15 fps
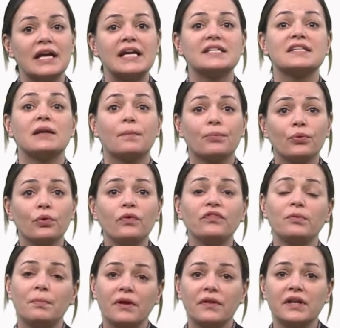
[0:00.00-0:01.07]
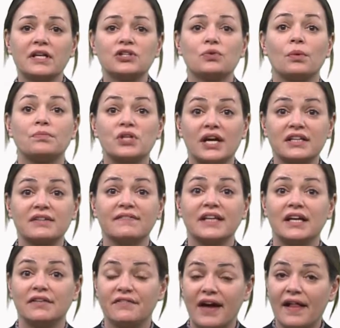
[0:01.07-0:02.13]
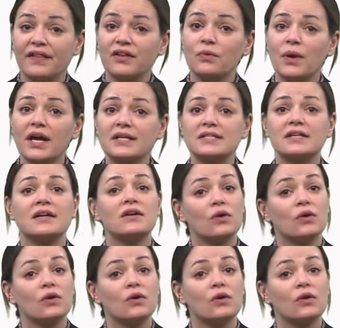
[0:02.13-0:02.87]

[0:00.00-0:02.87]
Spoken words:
is an improved ability to objectively evaluate,